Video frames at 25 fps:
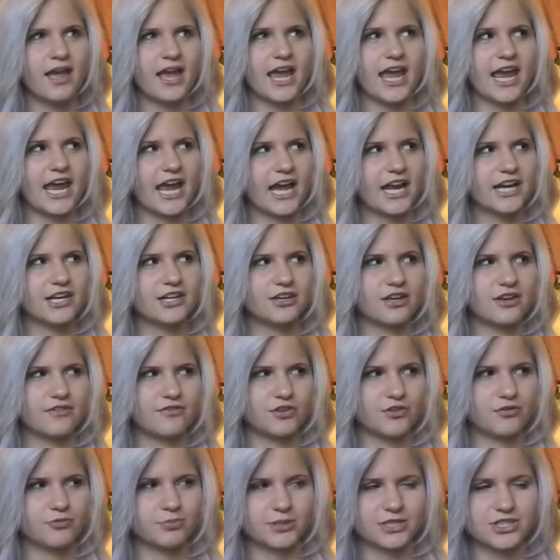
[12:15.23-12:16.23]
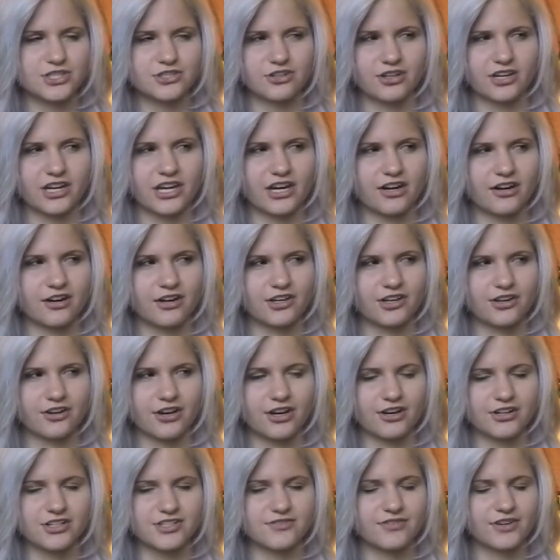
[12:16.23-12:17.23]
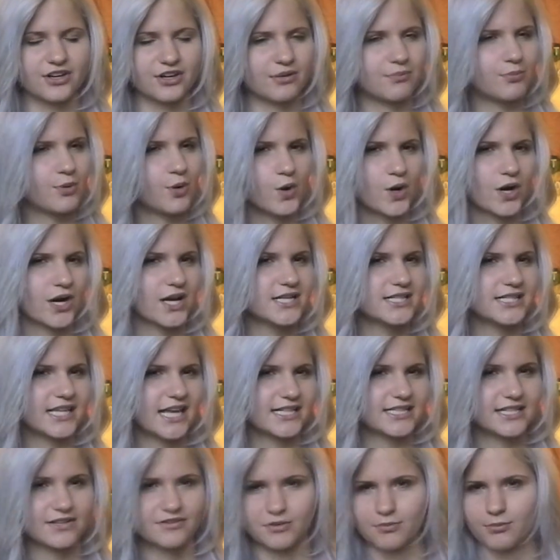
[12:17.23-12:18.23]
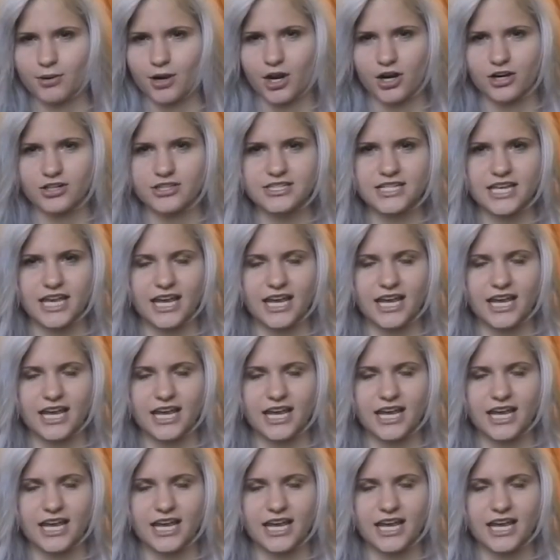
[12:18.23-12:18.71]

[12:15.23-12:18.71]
and if you bleach your hair is very porous at different parts,